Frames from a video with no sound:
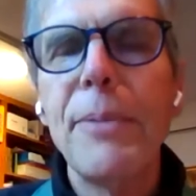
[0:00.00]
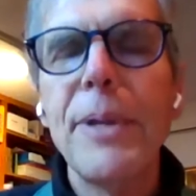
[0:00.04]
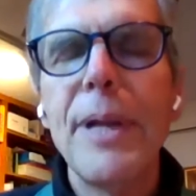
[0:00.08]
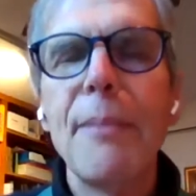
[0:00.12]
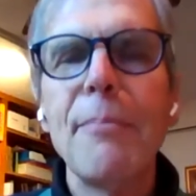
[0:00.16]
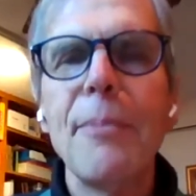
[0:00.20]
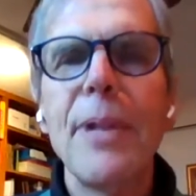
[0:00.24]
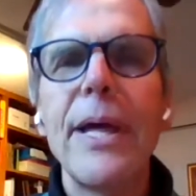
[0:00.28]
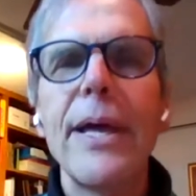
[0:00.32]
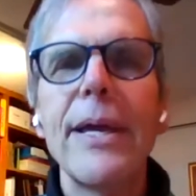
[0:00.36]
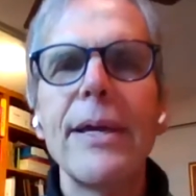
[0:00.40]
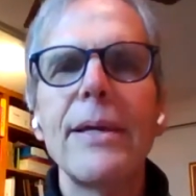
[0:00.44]
and I'm
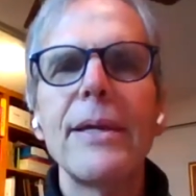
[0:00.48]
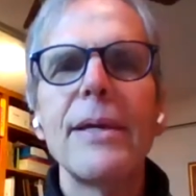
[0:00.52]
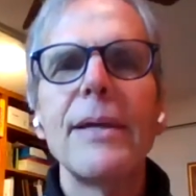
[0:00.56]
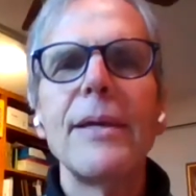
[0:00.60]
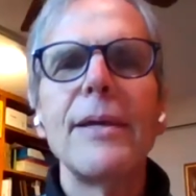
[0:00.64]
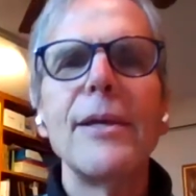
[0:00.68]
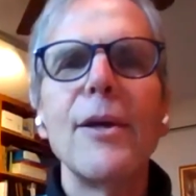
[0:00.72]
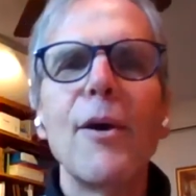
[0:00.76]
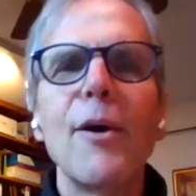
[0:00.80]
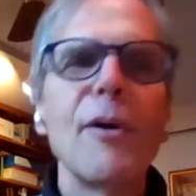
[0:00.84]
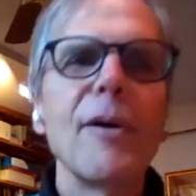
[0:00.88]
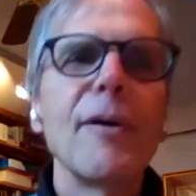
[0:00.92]
like,
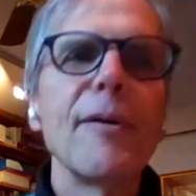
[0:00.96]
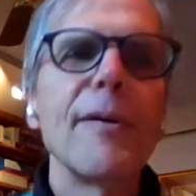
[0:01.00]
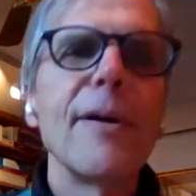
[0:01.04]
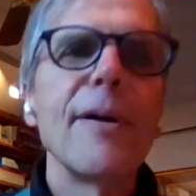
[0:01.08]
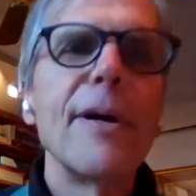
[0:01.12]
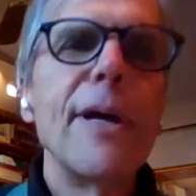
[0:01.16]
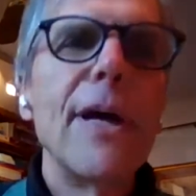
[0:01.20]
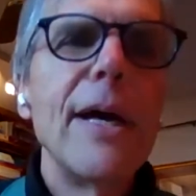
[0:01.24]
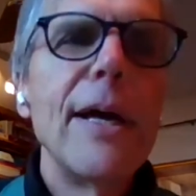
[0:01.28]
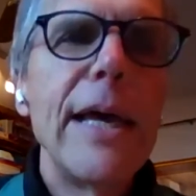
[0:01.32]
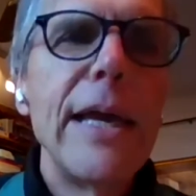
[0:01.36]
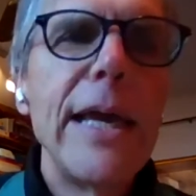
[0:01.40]

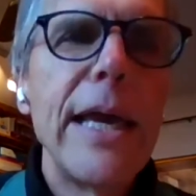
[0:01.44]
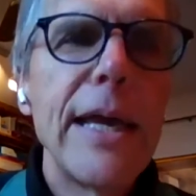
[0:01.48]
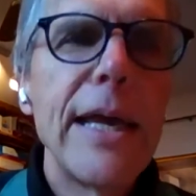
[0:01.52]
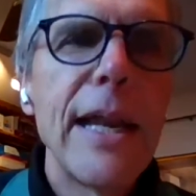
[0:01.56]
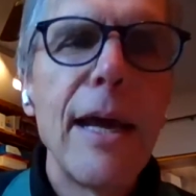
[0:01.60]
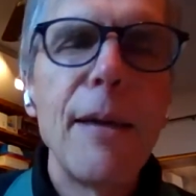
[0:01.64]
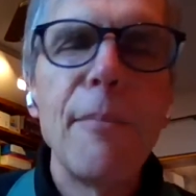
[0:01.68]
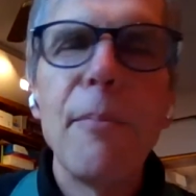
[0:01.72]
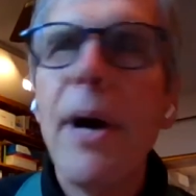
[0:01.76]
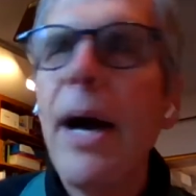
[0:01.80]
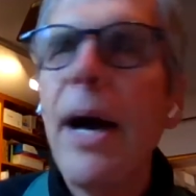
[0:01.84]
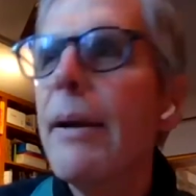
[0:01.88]
and I'm,
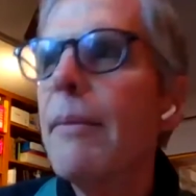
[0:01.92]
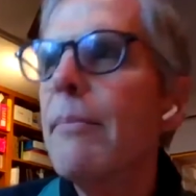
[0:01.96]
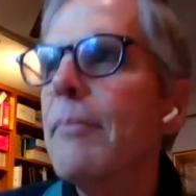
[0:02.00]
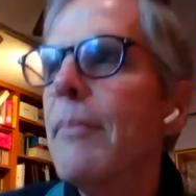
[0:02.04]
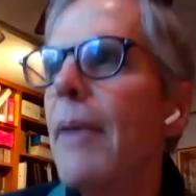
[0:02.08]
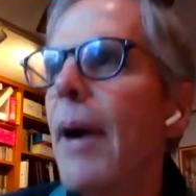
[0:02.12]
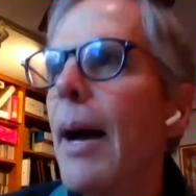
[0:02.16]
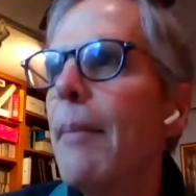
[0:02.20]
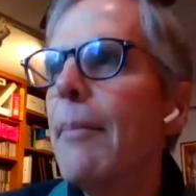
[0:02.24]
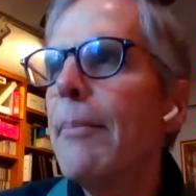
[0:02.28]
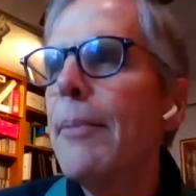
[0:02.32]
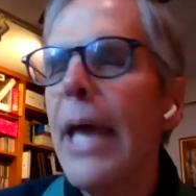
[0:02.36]
I'm,
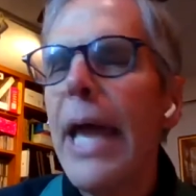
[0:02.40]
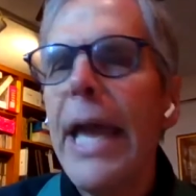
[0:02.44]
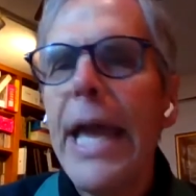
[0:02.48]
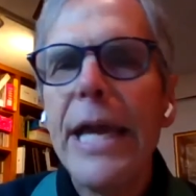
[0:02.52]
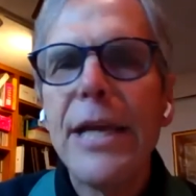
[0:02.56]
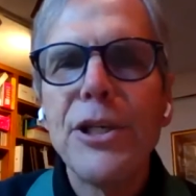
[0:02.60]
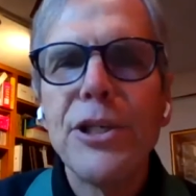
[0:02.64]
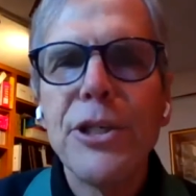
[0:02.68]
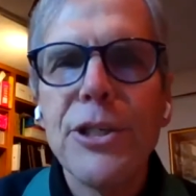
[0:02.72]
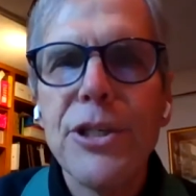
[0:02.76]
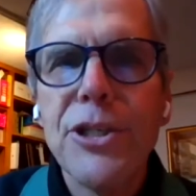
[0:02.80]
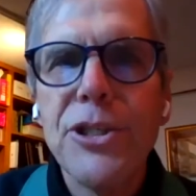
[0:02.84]
I'm
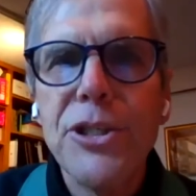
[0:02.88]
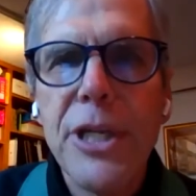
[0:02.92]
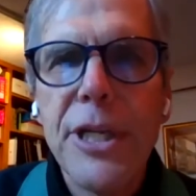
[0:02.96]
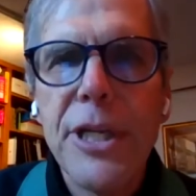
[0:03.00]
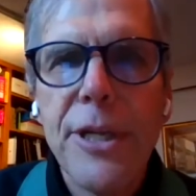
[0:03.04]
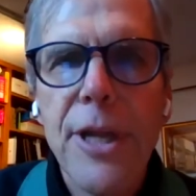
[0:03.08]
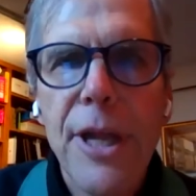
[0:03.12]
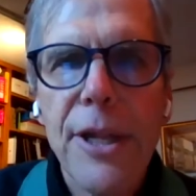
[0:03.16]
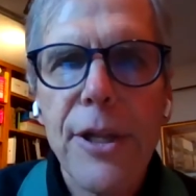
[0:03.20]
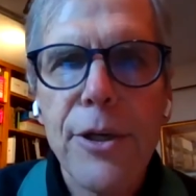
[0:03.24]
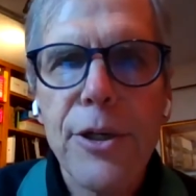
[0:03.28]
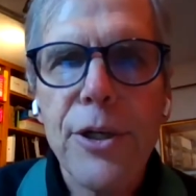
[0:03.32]
anxious sitting
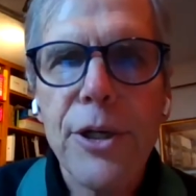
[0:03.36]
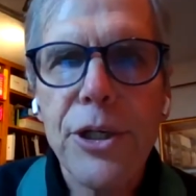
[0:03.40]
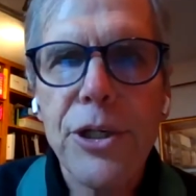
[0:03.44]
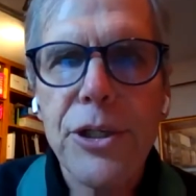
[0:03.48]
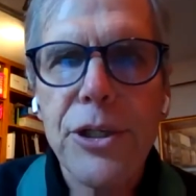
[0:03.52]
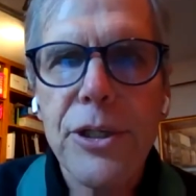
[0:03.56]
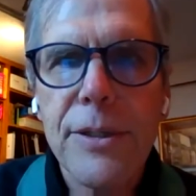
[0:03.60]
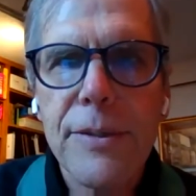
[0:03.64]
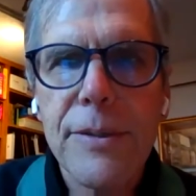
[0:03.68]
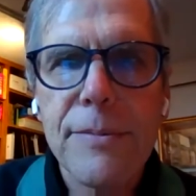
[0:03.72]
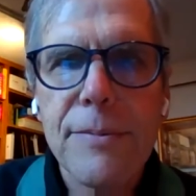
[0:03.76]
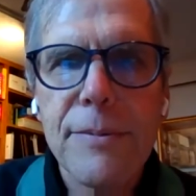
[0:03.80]
on the
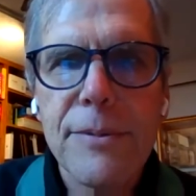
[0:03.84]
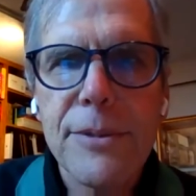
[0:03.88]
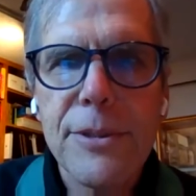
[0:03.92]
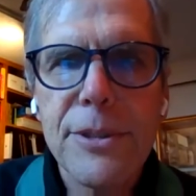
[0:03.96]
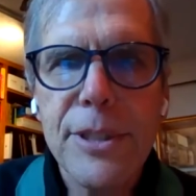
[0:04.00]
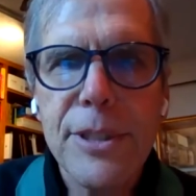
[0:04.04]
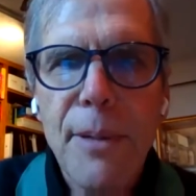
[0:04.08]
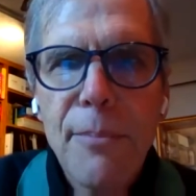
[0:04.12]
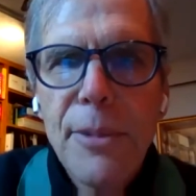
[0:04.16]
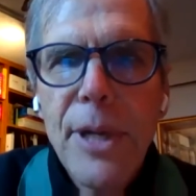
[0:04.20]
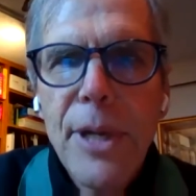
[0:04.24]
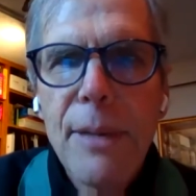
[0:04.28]
cushion.
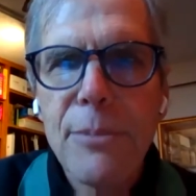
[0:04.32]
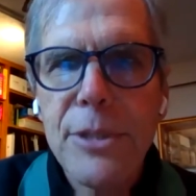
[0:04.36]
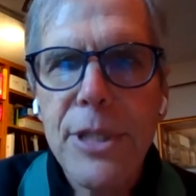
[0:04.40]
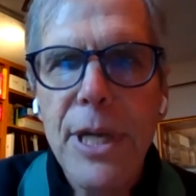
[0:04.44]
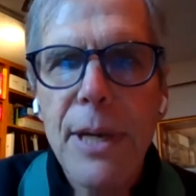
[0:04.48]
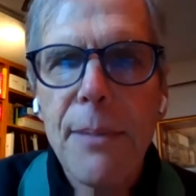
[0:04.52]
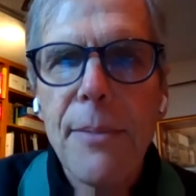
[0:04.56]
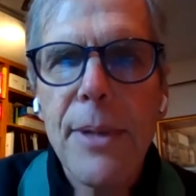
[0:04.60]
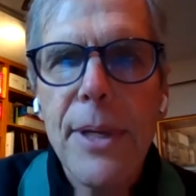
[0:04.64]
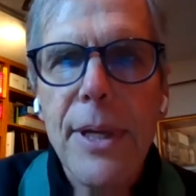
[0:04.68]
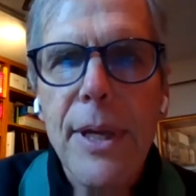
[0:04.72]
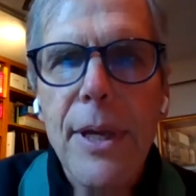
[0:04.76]
Something comes up.